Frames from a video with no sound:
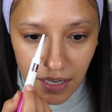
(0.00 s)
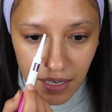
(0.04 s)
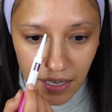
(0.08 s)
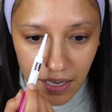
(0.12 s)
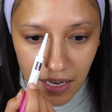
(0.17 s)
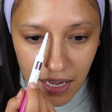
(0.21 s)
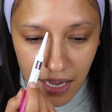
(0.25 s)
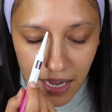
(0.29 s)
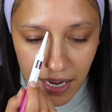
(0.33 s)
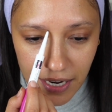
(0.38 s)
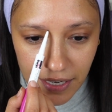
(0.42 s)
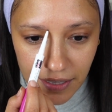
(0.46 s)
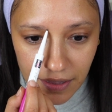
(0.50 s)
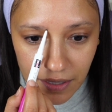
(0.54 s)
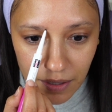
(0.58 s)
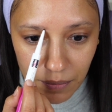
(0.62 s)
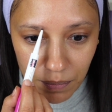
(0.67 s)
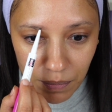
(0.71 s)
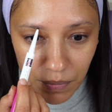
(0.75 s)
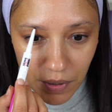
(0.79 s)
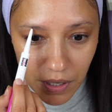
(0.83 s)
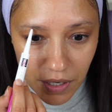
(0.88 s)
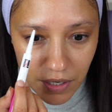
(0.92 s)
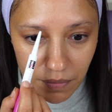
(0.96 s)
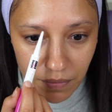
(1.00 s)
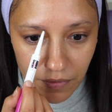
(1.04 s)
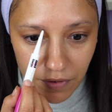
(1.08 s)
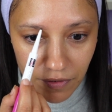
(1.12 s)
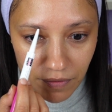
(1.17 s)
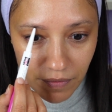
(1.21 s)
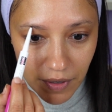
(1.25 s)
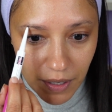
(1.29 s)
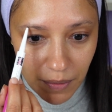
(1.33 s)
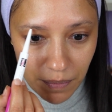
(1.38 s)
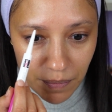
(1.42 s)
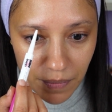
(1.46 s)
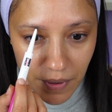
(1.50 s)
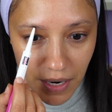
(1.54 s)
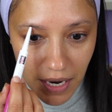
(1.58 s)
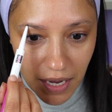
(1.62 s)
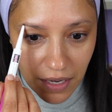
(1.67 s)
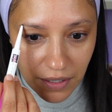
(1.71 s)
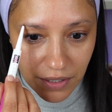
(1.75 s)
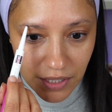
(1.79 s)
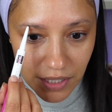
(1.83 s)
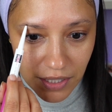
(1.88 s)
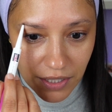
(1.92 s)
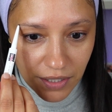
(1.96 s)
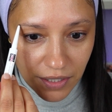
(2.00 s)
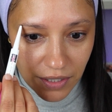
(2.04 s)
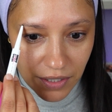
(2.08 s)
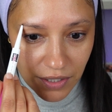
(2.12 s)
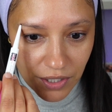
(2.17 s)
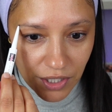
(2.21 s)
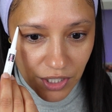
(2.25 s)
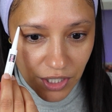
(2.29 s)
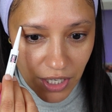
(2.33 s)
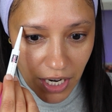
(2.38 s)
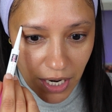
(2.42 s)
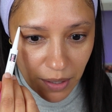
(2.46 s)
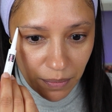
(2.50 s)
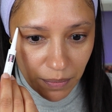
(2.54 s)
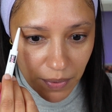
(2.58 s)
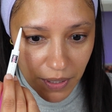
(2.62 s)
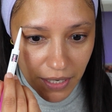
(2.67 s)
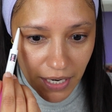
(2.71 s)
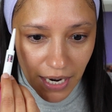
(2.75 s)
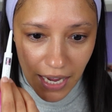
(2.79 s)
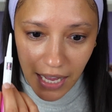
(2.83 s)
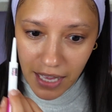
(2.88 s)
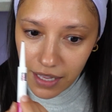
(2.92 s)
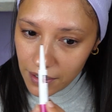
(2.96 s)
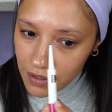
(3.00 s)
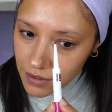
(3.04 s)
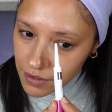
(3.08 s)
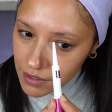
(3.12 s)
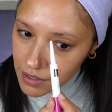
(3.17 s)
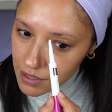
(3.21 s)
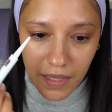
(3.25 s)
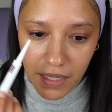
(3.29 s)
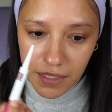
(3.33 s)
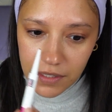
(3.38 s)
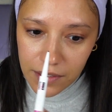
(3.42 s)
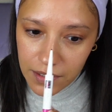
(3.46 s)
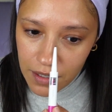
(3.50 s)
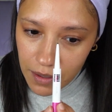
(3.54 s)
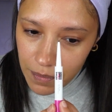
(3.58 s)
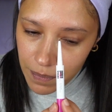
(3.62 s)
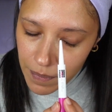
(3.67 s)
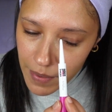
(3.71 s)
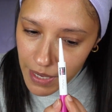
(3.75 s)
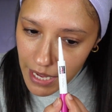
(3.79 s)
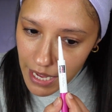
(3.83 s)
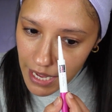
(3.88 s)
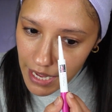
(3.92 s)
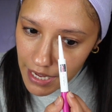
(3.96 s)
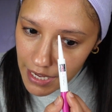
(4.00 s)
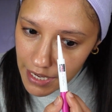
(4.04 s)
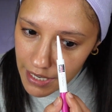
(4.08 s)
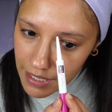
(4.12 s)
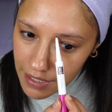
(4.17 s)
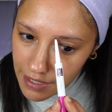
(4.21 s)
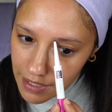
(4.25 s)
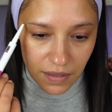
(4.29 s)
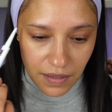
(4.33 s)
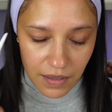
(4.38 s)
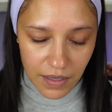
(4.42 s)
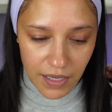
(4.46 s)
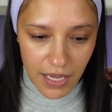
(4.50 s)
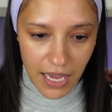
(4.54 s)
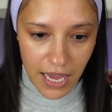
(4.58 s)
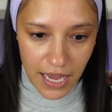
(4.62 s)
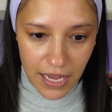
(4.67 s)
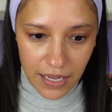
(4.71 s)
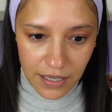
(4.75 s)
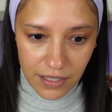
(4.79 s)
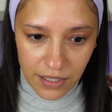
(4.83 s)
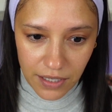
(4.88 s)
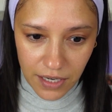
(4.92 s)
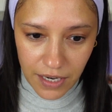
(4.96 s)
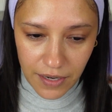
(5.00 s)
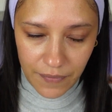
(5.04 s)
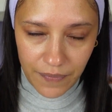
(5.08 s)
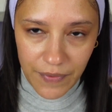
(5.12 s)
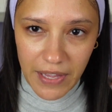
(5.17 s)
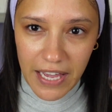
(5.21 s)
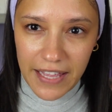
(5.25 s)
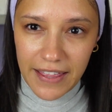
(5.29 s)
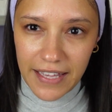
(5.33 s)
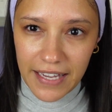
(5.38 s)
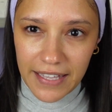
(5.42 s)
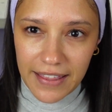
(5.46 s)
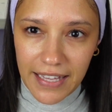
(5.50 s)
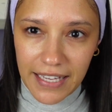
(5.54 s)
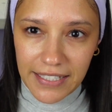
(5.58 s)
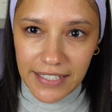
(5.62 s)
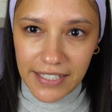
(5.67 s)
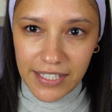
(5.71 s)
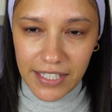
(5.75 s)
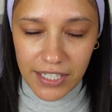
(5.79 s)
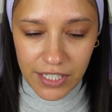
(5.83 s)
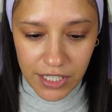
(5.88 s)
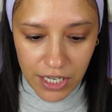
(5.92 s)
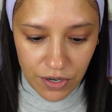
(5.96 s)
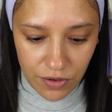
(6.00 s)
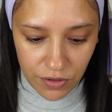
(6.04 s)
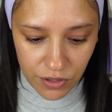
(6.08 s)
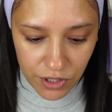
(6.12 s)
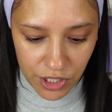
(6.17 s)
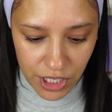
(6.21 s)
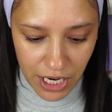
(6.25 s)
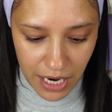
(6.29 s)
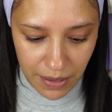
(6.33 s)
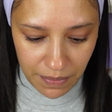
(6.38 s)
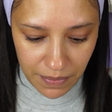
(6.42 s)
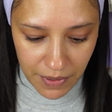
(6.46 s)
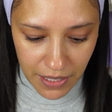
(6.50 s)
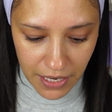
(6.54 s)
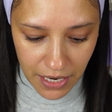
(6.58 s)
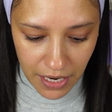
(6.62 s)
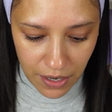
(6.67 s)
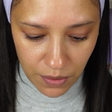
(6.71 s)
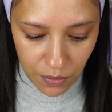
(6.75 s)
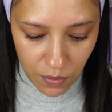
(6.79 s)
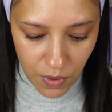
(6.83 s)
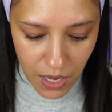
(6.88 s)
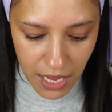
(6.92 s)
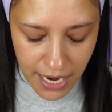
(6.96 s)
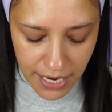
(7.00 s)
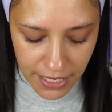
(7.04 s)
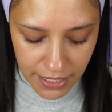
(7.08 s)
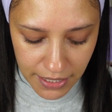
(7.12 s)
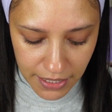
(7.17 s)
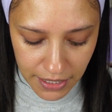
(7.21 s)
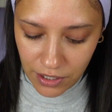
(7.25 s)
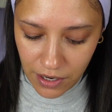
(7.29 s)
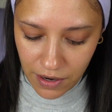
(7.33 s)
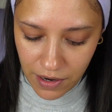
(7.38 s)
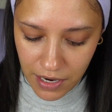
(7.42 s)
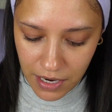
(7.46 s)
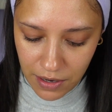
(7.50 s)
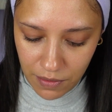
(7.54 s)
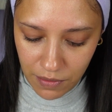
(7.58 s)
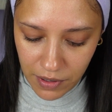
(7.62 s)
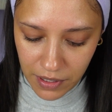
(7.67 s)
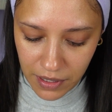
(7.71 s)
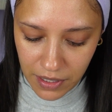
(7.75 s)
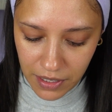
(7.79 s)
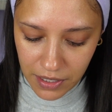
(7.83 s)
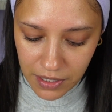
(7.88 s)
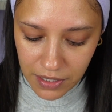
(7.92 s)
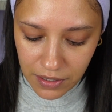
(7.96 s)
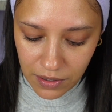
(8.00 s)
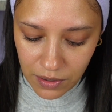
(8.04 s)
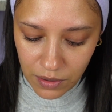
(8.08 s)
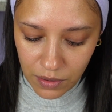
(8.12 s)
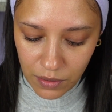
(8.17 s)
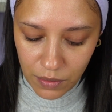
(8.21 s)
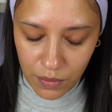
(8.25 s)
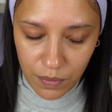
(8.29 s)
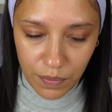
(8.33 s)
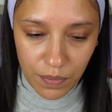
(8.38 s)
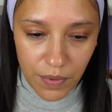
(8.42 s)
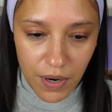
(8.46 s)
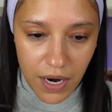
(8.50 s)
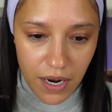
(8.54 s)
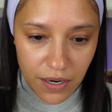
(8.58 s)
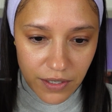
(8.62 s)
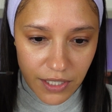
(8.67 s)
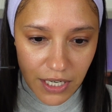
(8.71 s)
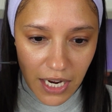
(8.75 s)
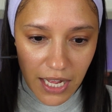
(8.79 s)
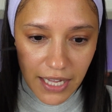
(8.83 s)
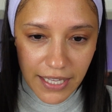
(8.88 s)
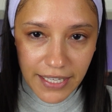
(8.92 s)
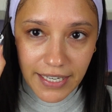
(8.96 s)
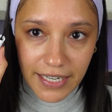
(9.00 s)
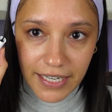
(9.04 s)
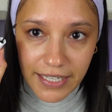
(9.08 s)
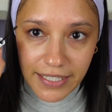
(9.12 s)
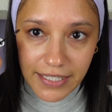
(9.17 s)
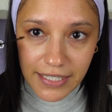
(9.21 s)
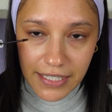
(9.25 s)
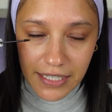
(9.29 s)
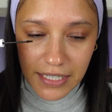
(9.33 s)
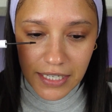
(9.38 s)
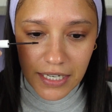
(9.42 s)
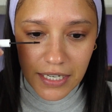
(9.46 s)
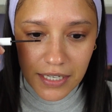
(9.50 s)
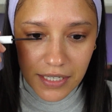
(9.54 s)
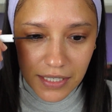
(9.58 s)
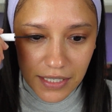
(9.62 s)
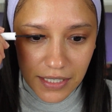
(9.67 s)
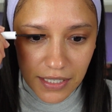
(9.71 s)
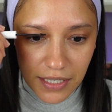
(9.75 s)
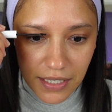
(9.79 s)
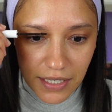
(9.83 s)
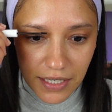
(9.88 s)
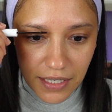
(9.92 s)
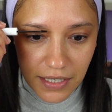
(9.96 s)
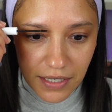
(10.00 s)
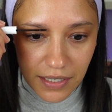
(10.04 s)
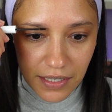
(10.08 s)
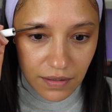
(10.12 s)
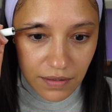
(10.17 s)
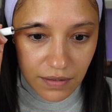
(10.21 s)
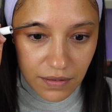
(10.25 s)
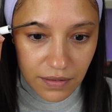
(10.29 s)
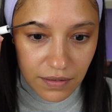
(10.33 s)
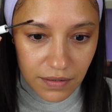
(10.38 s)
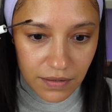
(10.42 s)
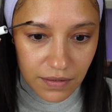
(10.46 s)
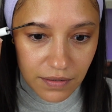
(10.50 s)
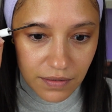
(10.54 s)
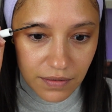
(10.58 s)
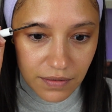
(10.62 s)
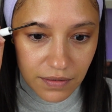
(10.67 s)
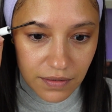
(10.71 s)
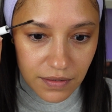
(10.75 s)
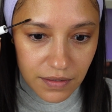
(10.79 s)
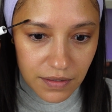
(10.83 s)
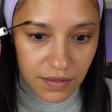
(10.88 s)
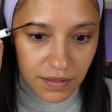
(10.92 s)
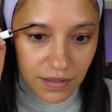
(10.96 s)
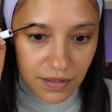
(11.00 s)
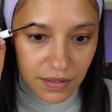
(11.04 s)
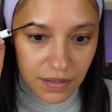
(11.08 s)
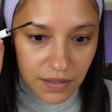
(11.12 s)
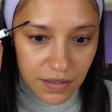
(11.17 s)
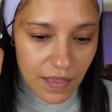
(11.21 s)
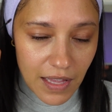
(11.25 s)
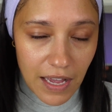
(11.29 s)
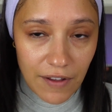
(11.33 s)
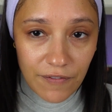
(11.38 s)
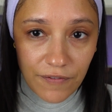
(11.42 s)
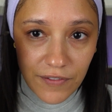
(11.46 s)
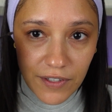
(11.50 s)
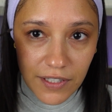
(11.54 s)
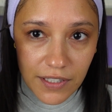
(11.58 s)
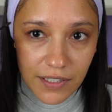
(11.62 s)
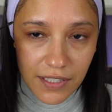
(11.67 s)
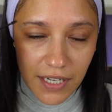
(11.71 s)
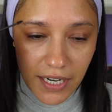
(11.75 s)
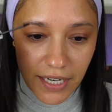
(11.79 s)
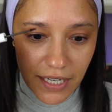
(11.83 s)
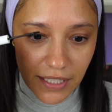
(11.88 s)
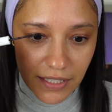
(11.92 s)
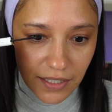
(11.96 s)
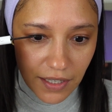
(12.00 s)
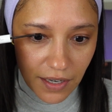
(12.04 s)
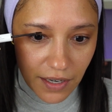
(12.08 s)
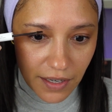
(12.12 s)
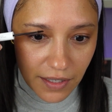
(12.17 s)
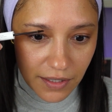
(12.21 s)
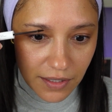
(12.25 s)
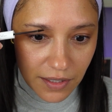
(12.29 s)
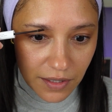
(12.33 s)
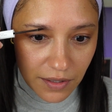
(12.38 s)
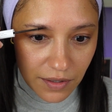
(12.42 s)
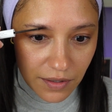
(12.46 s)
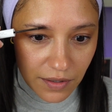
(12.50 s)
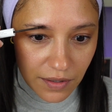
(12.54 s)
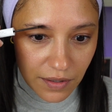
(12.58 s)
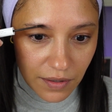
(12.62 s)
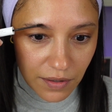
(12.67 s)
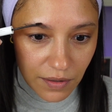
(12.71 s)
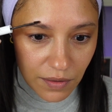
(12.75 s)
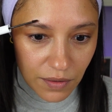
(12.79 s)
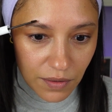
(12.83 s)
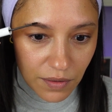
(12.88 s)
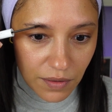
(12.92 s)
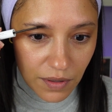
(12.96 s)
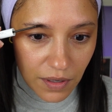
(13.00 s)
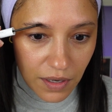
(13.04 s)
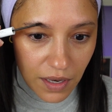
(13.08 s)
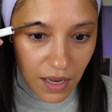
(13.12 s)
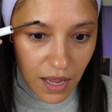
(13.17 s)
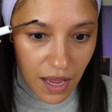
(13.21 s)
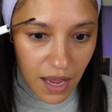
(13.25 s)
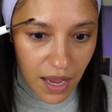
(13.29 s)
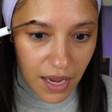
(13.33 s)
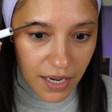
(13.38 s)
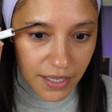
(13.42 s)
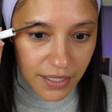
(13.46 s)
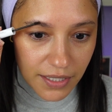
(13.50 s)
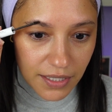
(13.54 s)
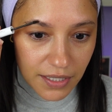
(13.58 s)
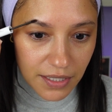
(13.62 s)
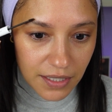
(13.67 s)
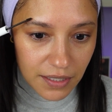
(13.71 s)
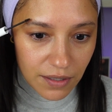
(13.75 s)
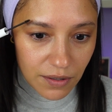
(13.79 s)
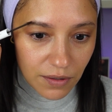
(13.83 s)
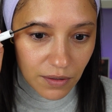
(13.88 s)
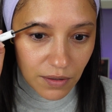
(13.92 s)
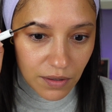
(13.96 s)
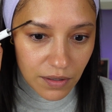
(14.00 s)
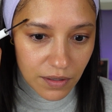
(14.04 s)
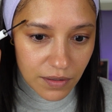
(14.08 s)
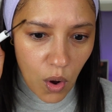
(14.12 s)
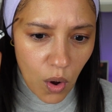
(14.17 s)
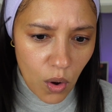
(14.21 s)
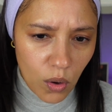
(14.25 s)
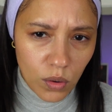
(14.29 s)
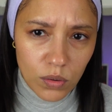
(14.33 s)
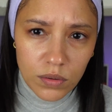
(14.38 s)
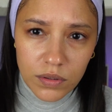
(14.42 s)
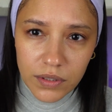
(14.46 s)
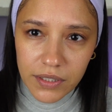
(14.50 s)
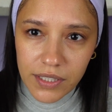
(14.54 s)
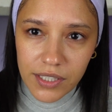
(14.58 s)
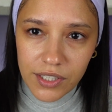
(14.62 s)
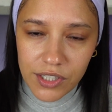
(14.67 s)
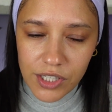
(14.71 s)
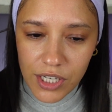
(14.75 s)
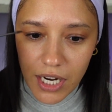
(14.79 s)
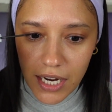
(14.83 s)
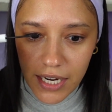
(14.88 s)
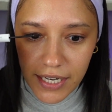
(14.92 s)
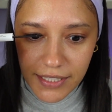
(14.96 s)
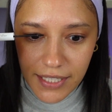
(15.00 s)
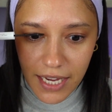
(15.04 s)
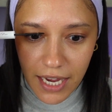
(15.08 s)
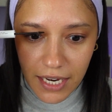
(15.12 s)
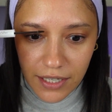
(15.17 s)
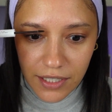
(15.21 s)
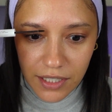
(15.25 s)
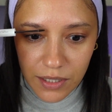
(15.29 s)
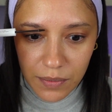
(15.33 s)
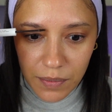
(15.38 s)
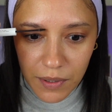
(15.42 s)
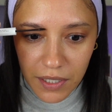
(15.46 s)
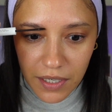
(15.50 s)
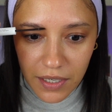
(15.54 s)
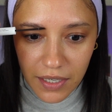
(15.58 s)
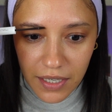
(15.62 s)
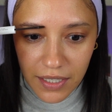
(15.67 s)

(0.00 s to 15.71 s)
line the bottom of my brow just to shape it out. That's not bad. Okay, so I think that's the general shape that I want. Go in with this little brow gel. It is tinted. Ooh, that feels like it's going to last or hold, shall I say, just because